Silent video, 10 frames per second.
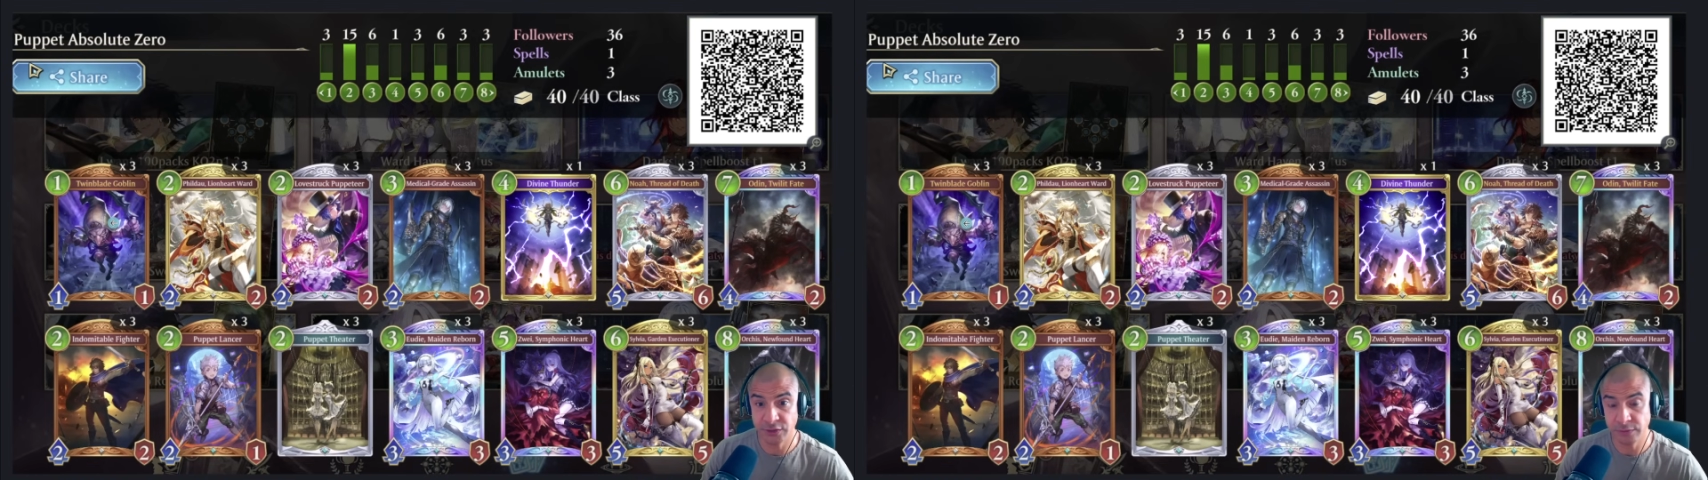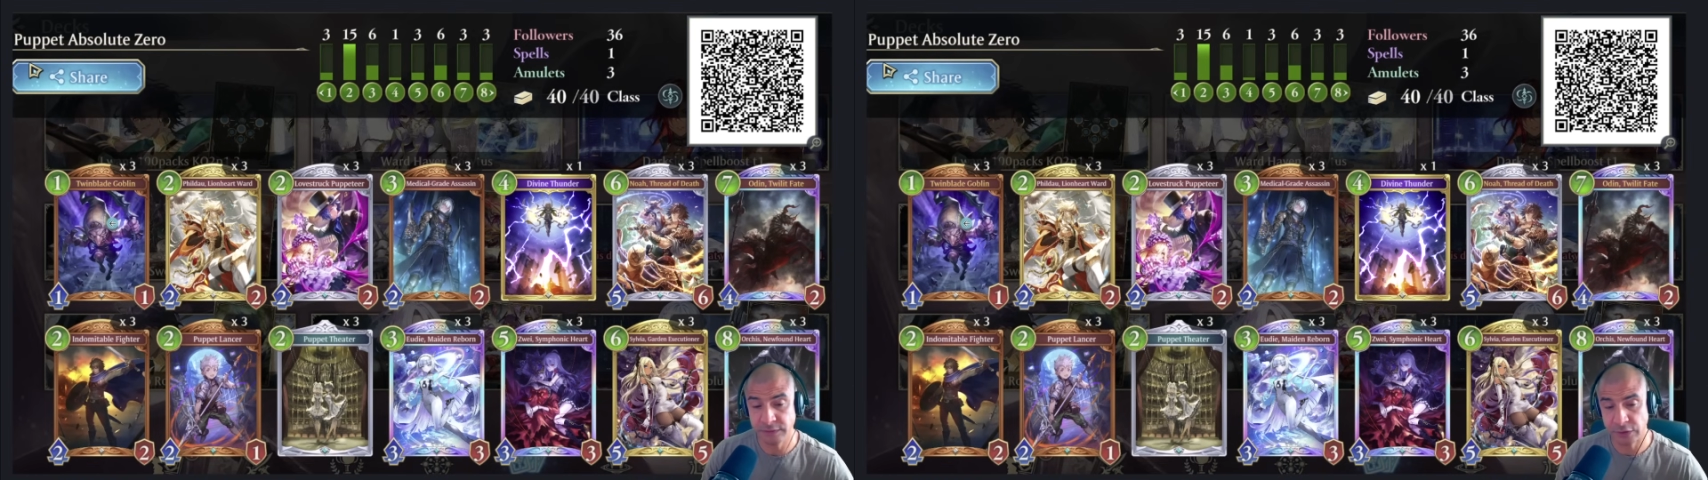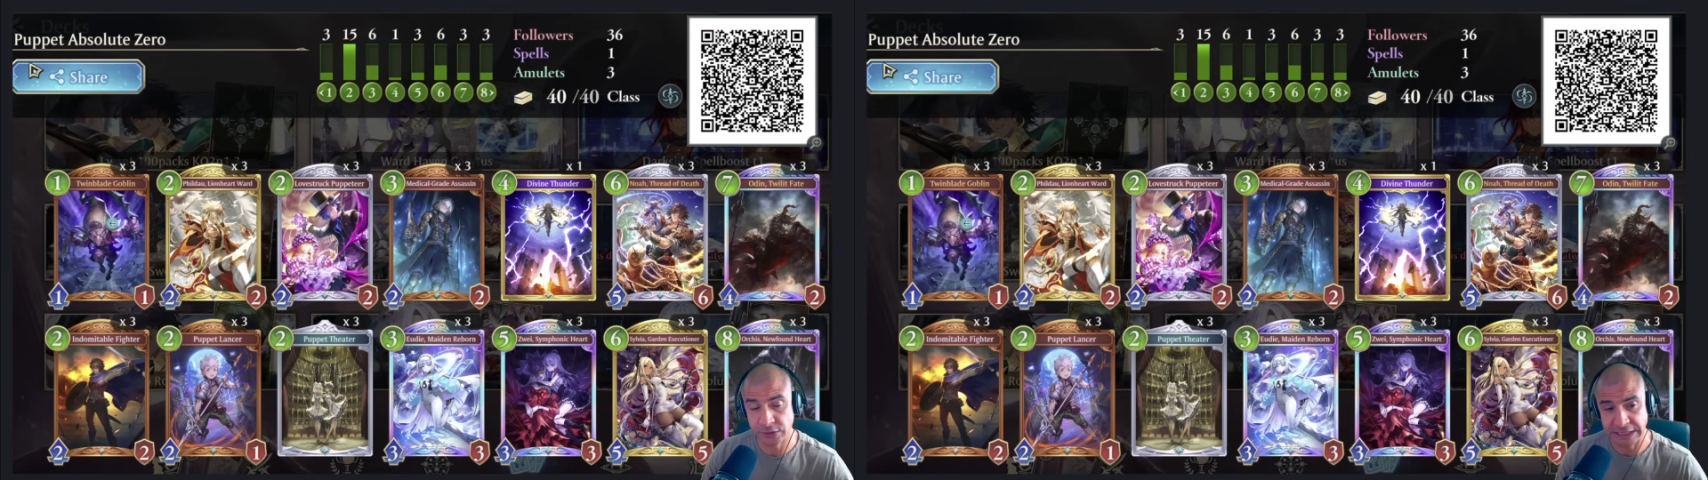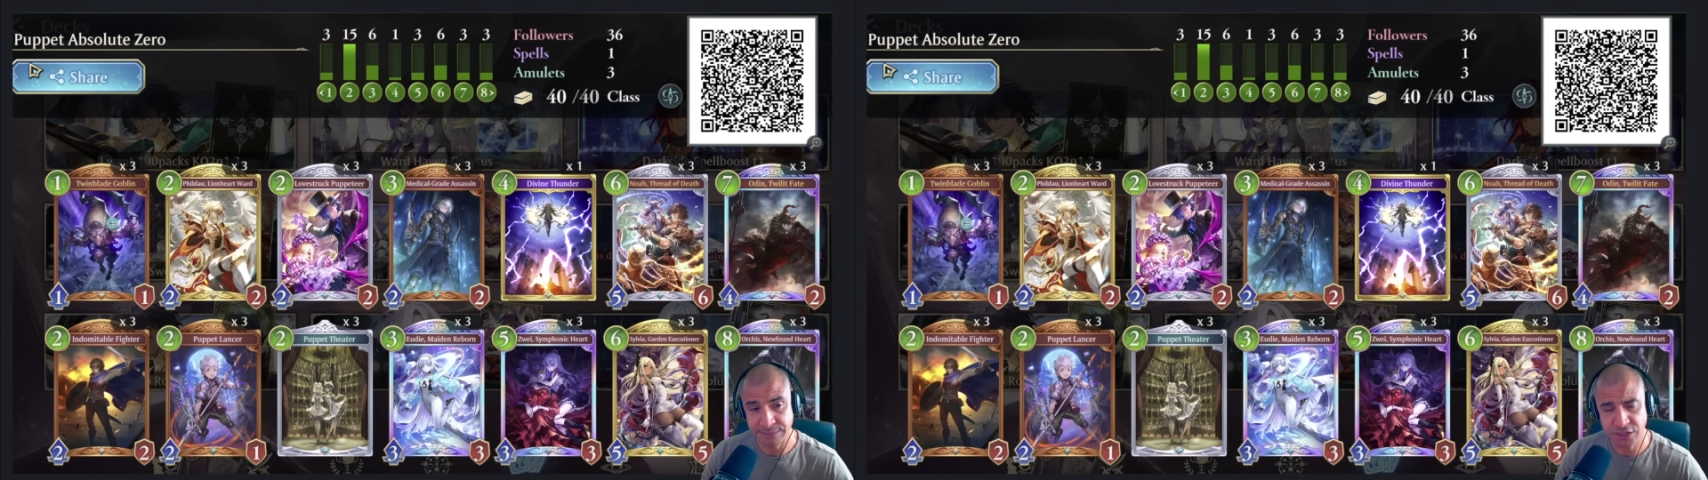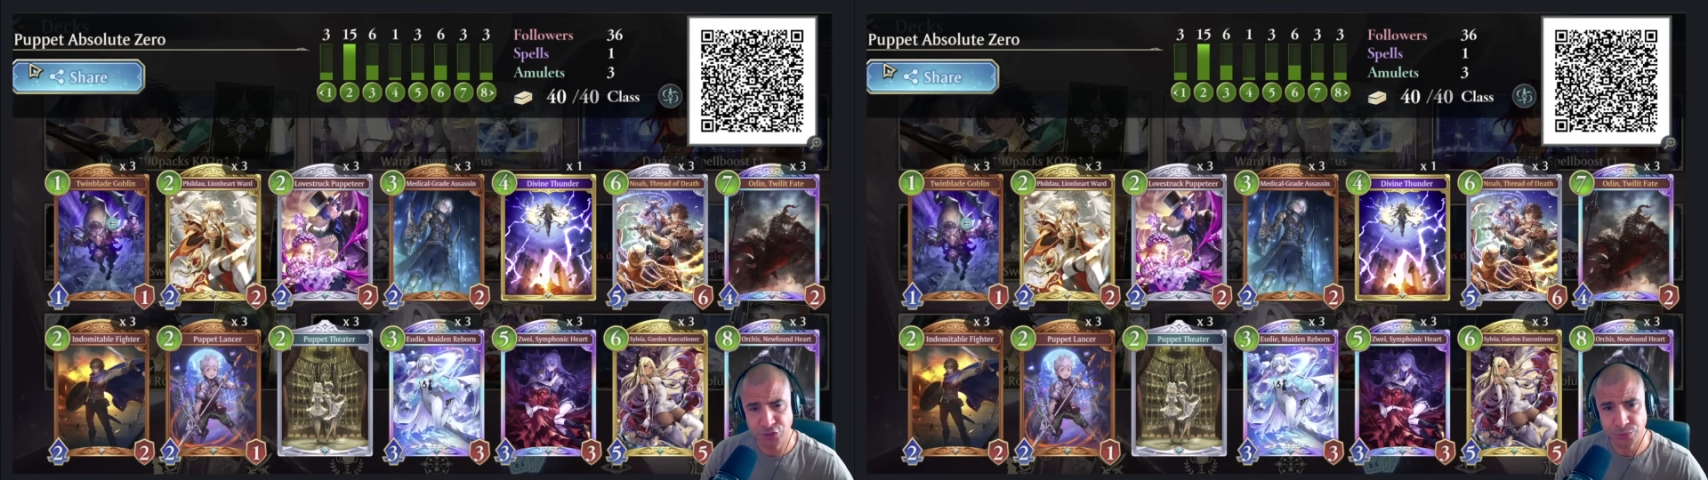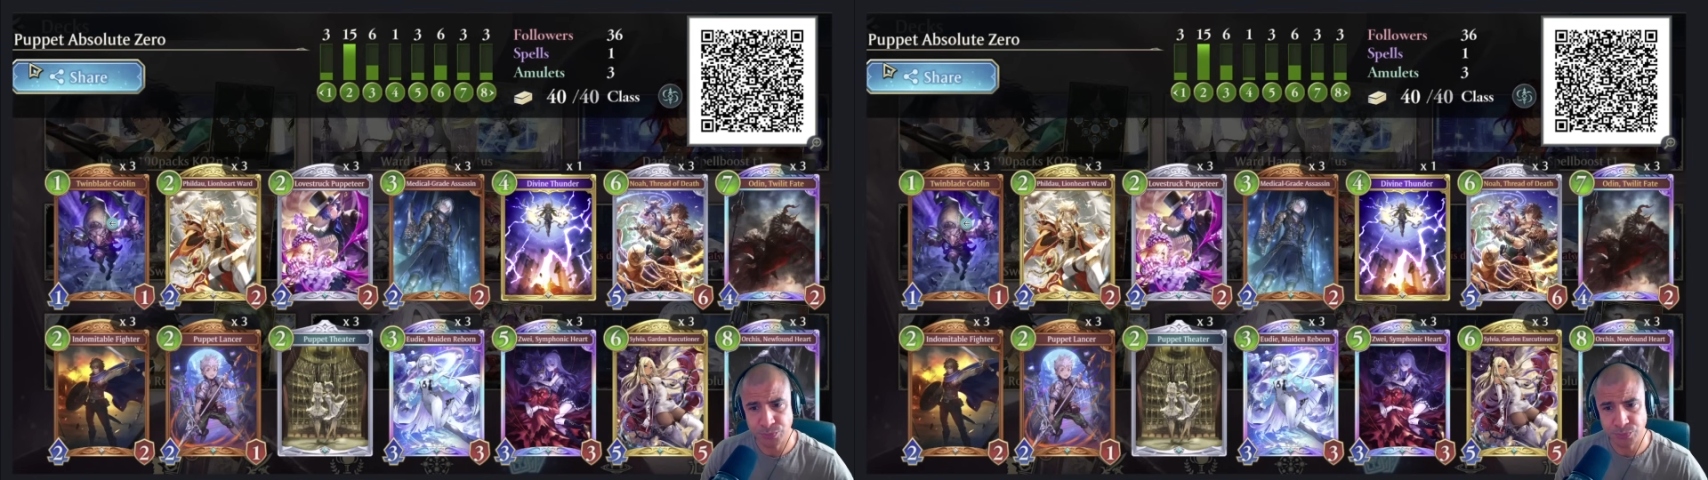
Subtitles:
do 4 damage,